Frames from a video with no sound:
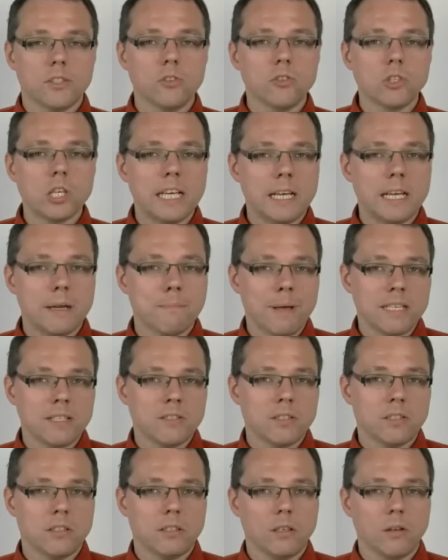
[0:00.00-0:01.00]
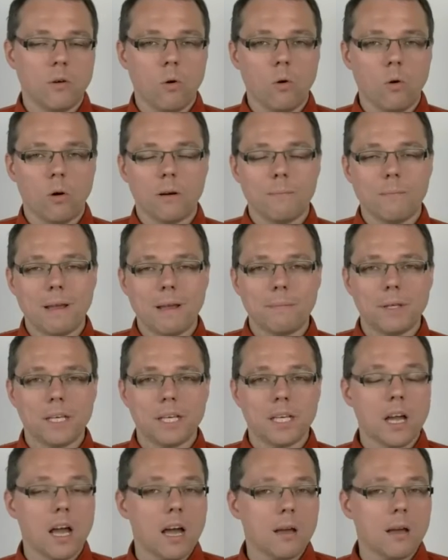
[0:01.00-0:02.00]
Usually a metal or maybe
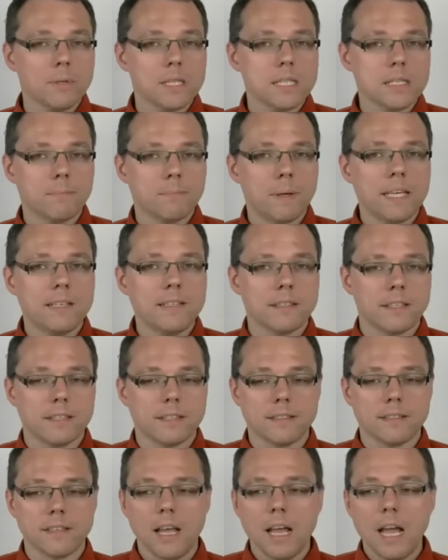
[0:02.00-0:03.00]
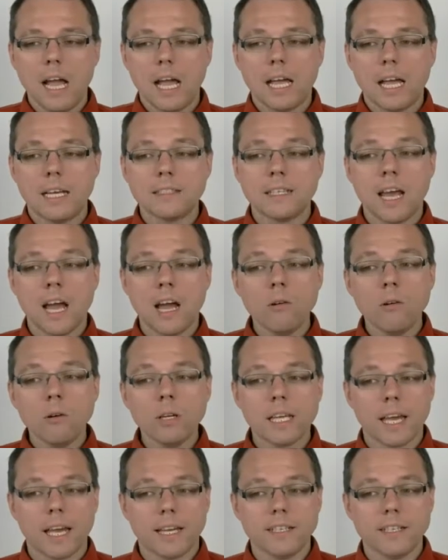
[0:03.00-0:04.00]
a carbon species. And in our
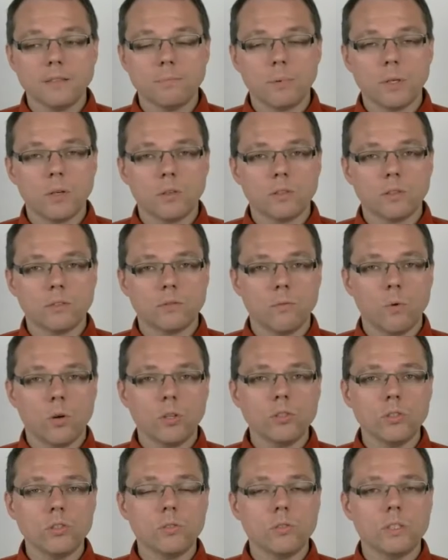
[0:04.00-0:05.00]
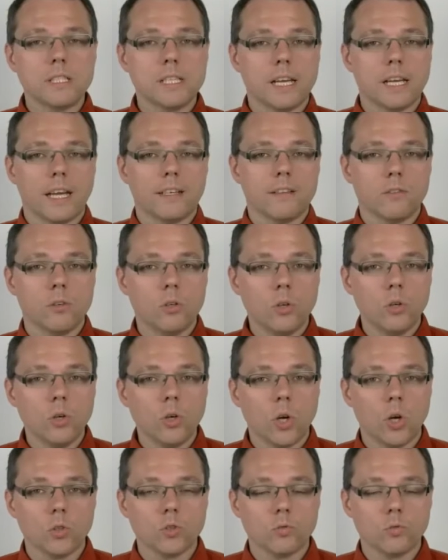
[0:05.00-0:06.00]
case, because we want to detect the
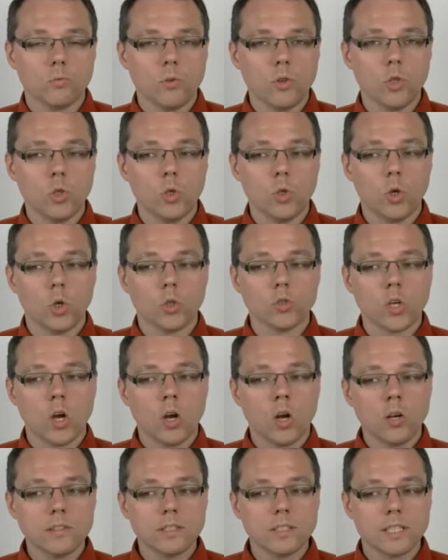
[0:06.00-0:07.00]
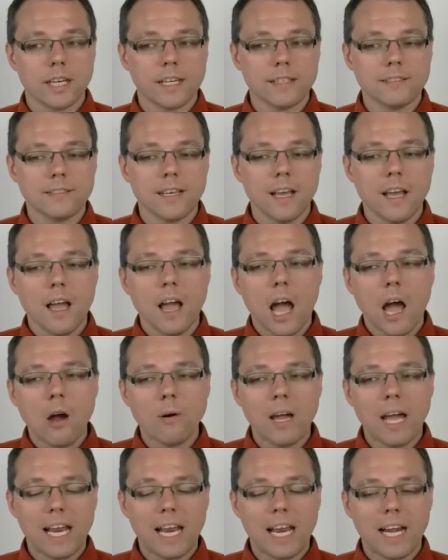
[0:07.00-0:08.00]
glucose with the glucose oxidase,
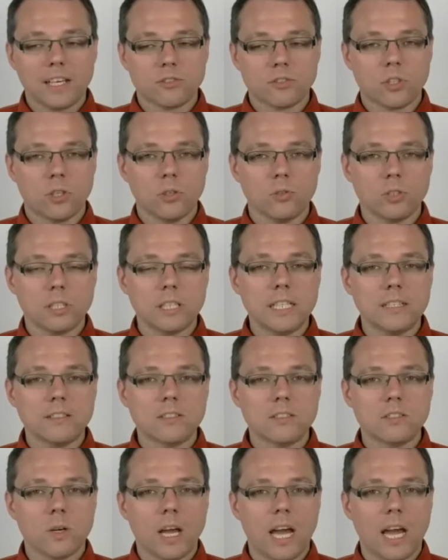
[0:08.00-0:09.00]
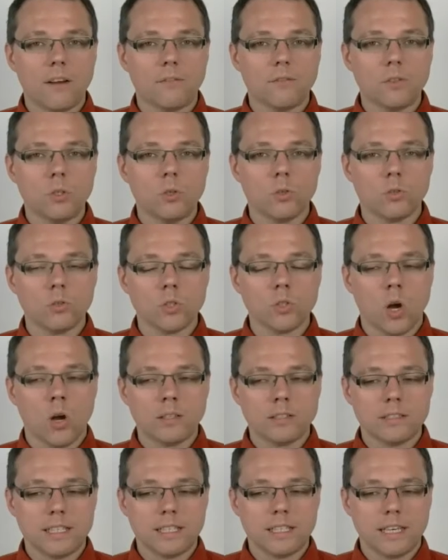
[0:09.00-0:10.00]
our electrode needs to have glucose
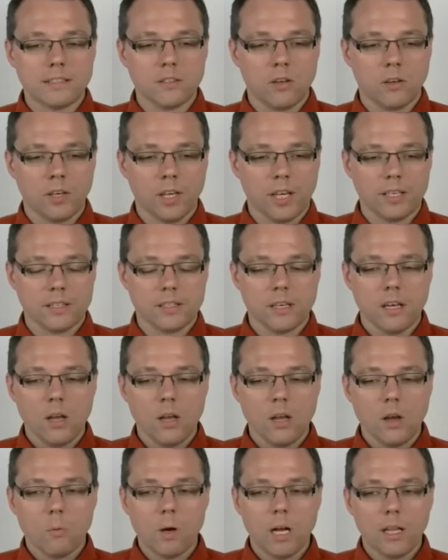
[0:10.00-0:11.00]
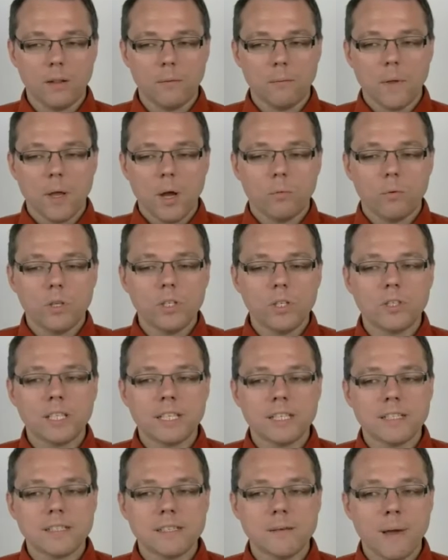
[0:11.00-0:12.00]
oxidase on it. Well, we're
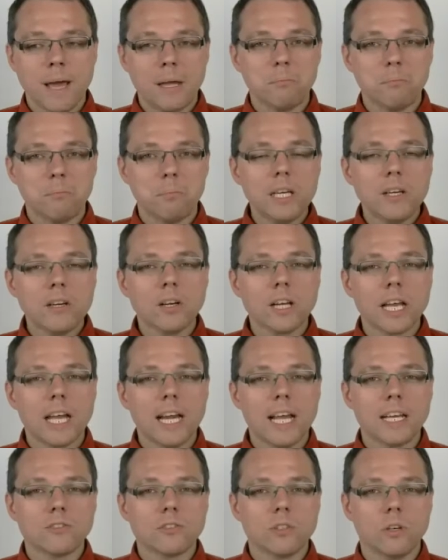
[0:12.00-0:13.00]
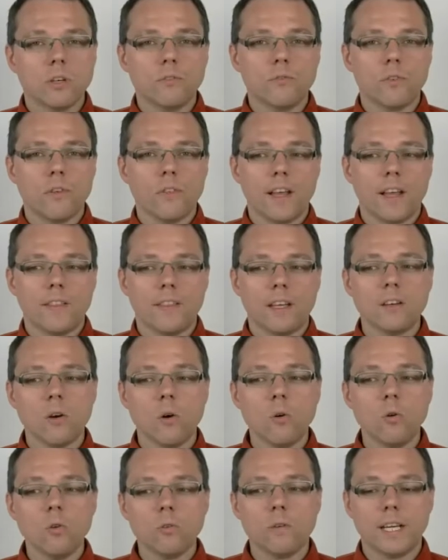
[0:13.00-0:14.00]
using a Zimmer and Peacock electrode for that. That
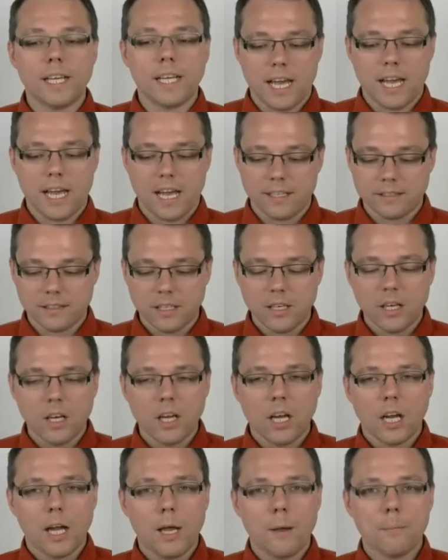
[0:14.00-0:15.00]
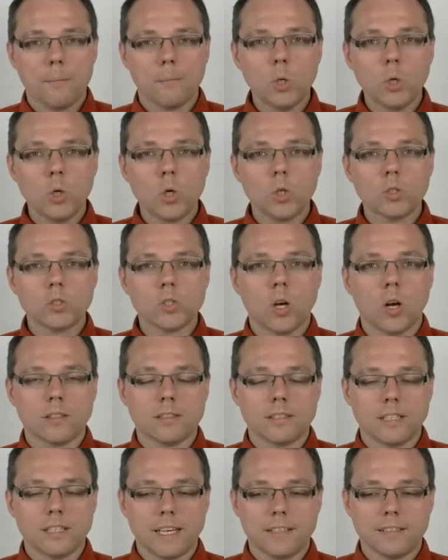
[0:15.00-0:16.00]
already has glucose
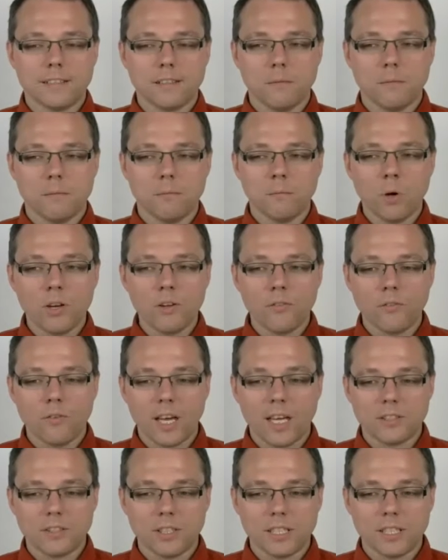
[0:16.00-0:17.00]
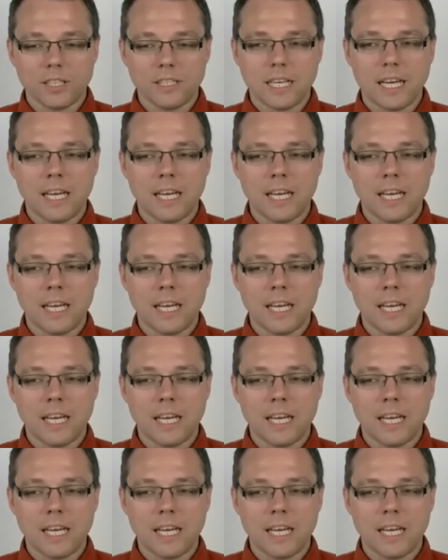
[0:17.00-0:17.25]
oxidase modified on it.